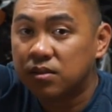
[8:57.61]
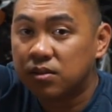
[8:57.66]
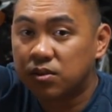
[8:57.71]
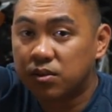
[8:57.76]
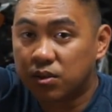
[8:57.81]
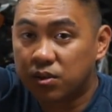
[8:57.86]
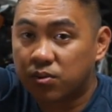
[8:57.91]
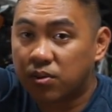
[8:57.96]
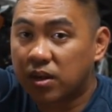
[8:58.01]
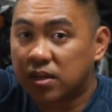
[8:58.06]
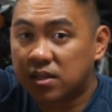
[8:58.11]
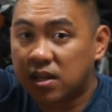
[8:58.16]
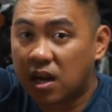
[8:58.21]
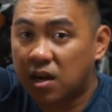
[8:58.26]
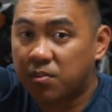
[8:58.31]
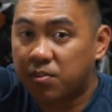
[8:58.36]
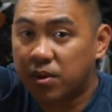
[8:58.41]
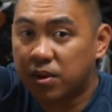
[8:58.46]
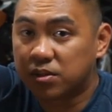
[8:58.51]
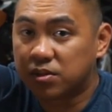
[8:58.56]
to the correct
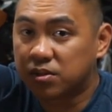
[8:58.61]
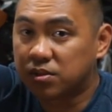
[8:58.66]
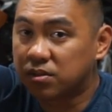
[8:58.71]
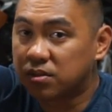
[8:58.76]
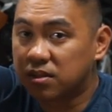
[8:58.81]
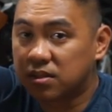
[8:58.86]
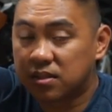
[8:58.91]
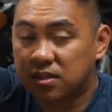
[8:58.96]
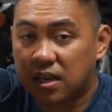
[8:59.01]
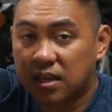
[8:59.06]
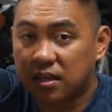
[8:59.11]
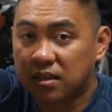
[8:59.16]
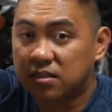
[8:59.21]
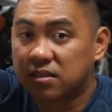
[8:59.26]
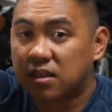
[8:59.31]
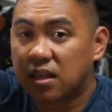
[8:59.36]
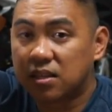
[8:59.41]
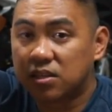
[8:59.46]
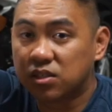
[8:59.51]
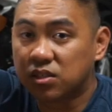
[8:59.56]
tire pressures, the
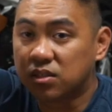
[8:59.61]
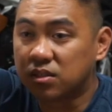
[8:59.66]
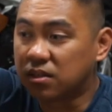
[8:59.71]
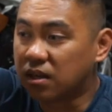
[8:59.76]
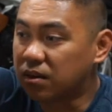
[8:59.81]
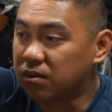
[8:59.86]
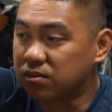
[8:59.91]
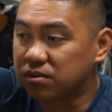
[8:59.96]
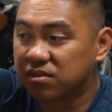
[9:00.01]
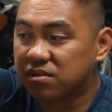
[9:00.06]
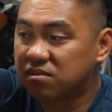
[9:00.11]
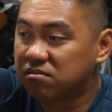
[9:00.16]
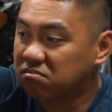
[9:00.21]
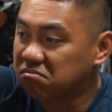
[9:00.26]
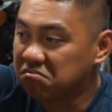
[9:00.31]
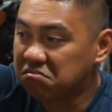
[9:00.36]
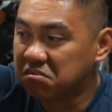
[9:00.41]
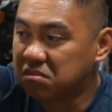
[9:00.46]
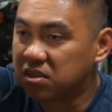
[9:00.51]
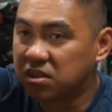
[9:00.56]
second session, I was
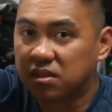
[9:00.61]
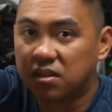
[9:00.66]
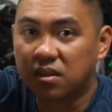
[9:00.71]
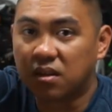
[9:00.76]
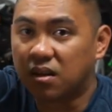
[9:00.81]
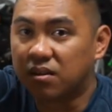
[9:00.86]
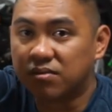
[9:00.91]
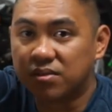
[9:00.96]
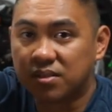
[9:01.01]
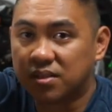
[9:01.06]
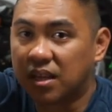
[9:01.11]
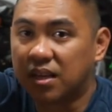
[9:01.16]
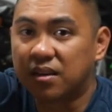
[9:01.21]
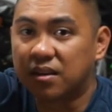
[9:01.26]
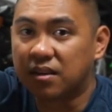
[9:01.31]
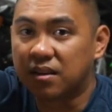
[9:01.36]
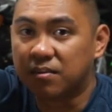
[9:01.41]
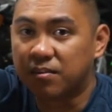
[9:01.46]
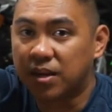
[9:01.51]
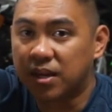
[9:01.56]

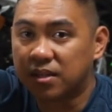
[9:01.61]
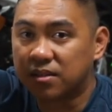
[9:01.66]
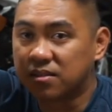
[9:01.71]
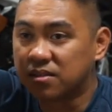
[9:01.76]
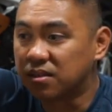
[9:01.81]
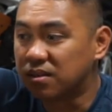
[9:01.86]
sending it, man.